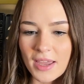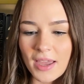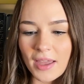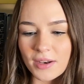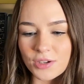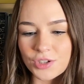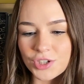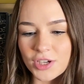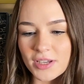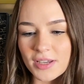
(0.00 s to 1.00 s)
and
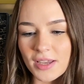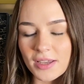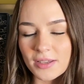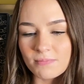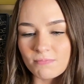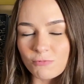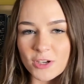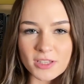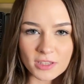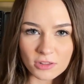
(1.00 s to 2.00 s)
she
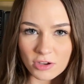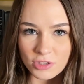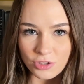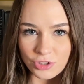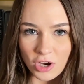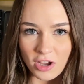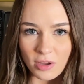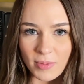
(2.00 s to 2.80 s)
recently lost her job